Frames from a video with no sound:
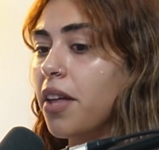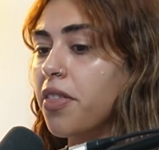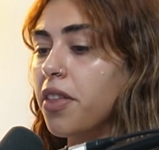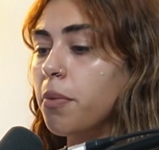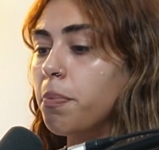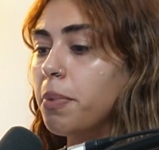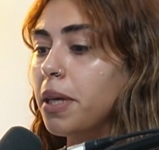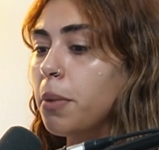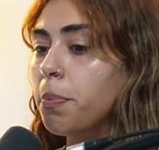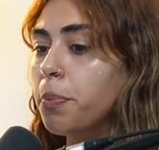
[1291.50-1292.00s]
I
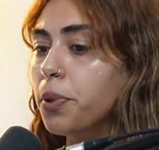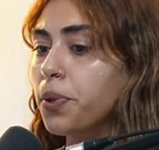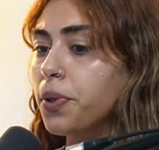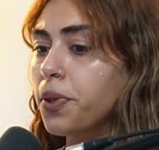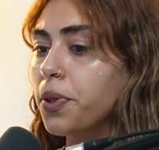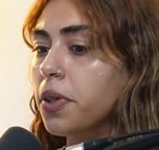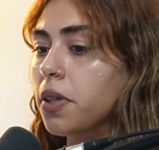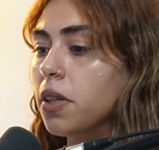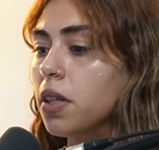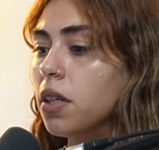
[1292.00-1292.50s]
think
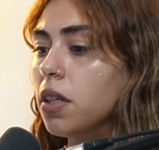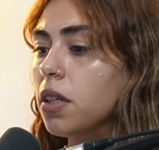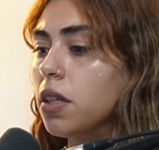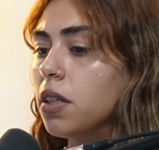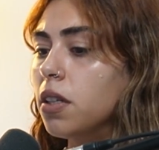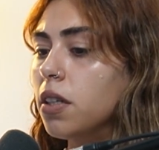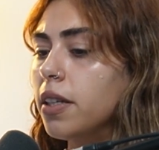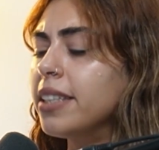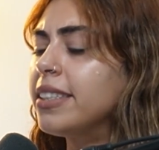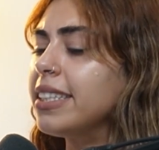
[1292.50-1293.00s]

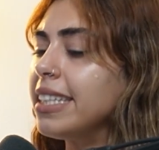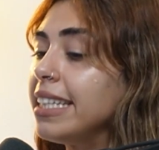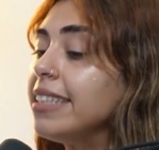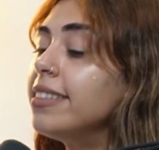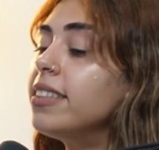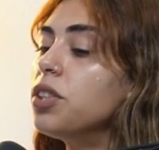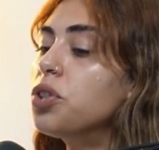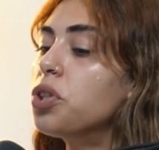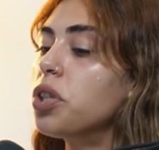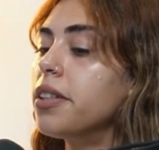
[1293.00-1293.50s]
it's
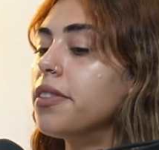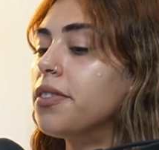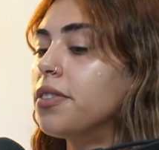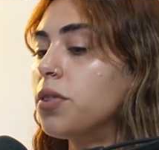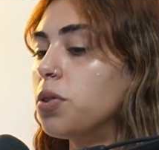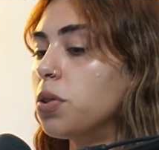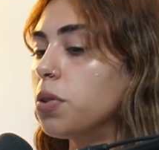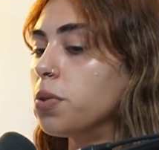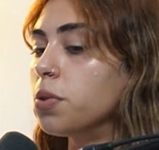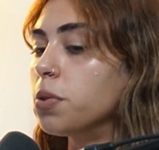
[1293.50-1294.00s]
easy to
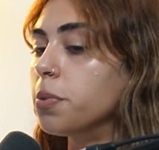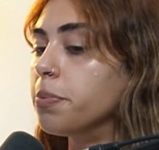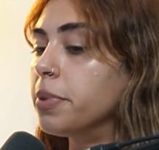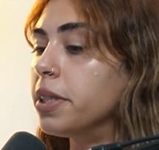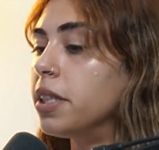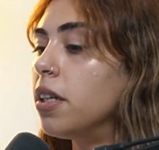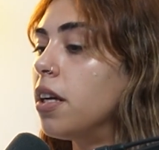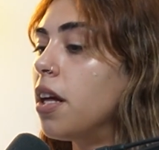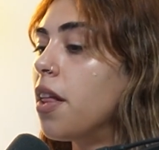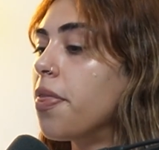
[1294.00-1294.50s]
assume
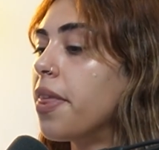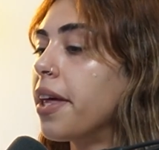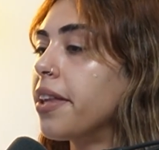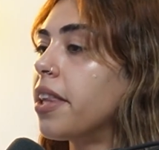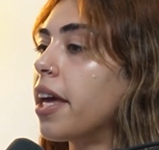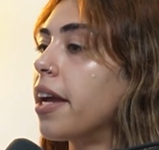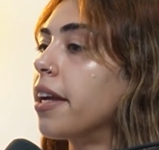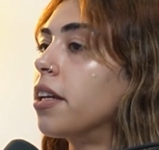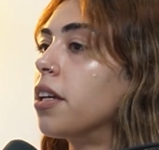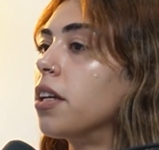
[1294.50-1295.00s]
that
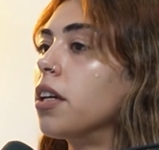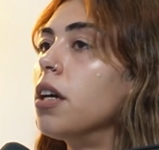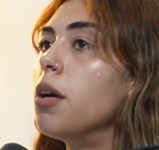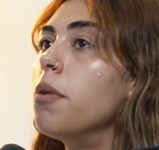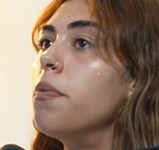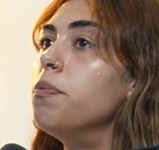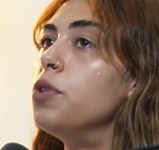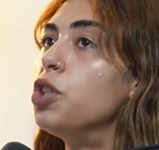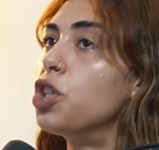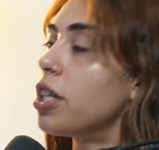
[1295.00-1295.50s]
like
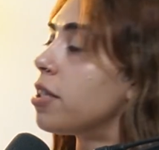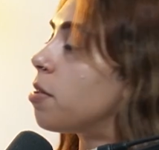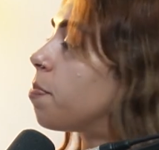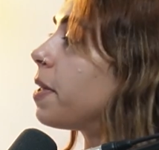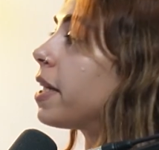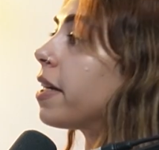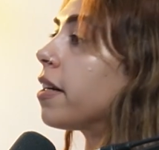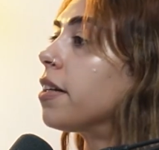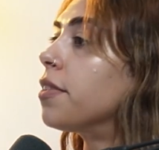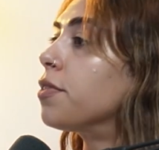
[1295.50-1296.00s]
just
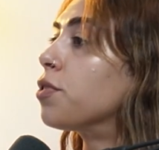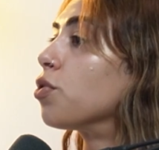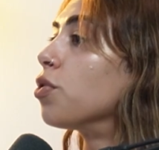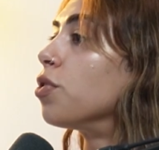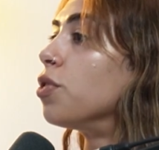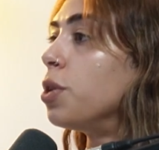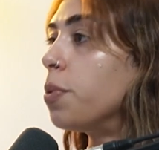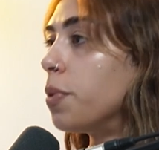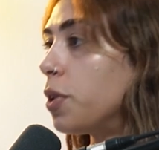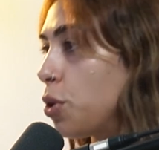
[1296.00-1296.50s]
because
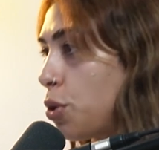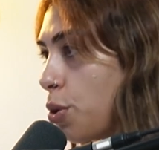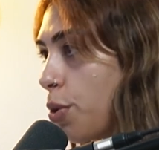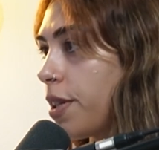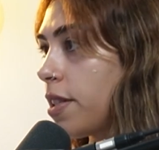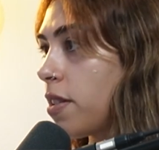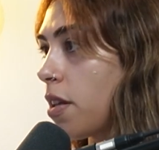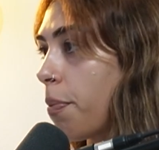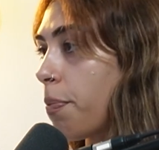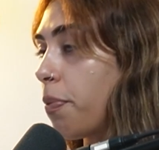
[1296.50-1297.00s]
you
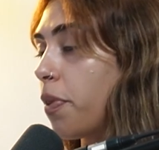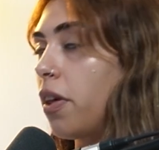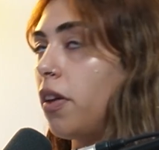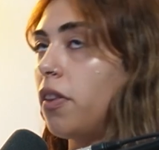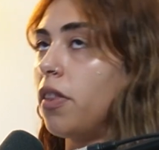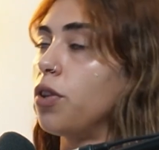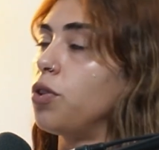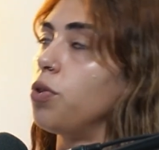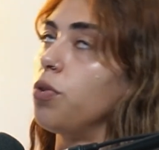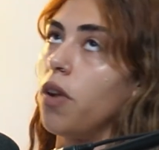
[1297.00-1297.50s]
enjoy
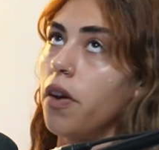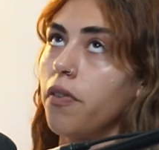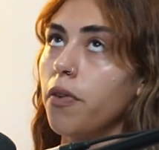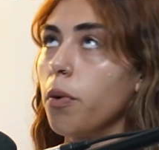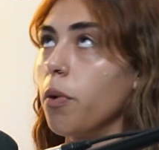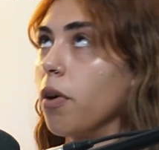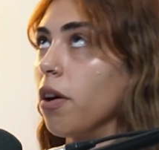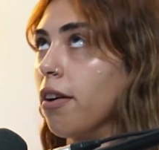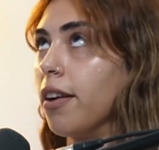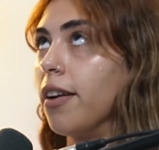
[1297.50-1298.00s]
something that you never
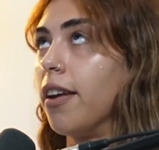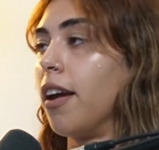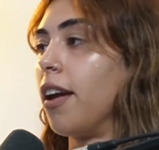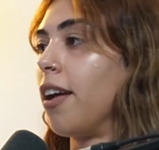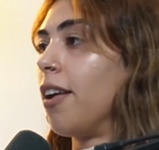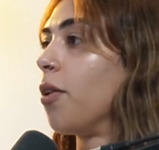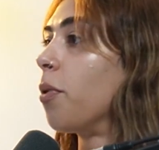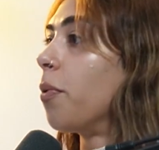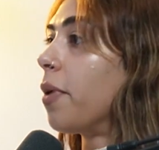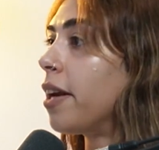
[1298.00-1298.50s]
work a
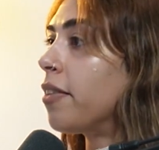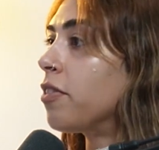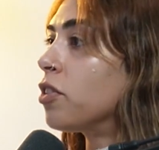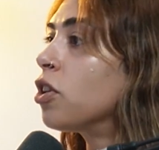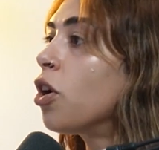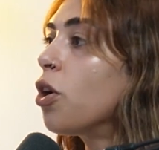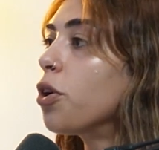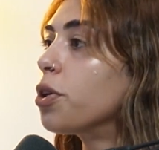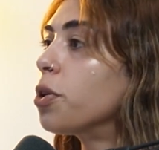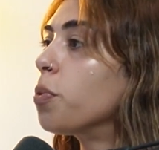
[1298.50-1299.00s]
day or whatever.
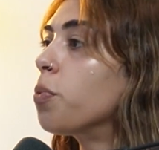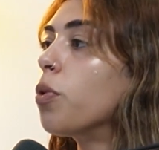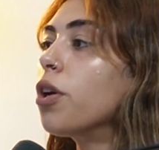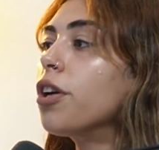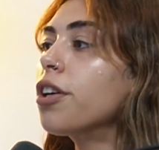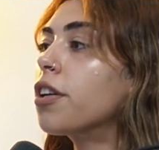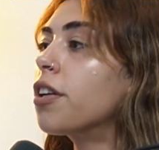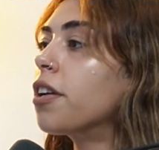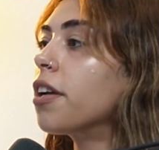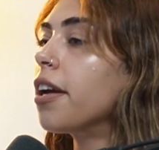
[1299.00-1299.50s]
No, you
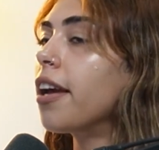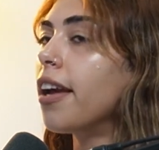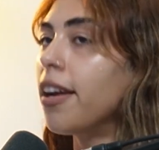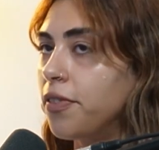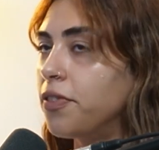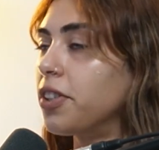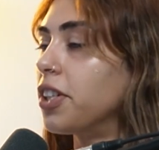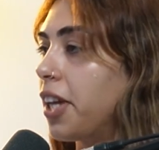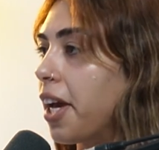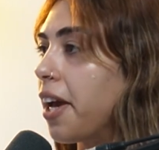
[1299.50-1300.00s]
work
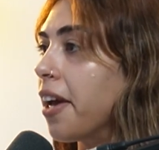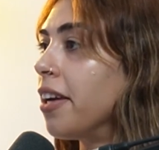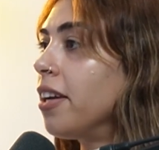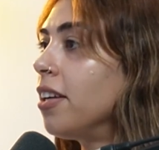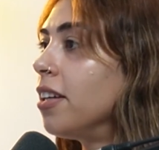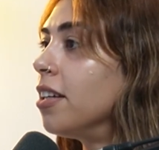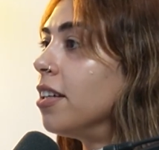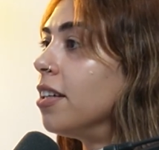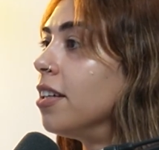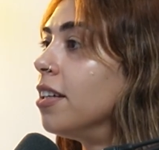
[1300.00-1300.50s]
every
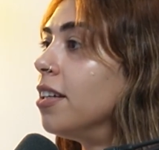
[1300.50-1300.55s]
day.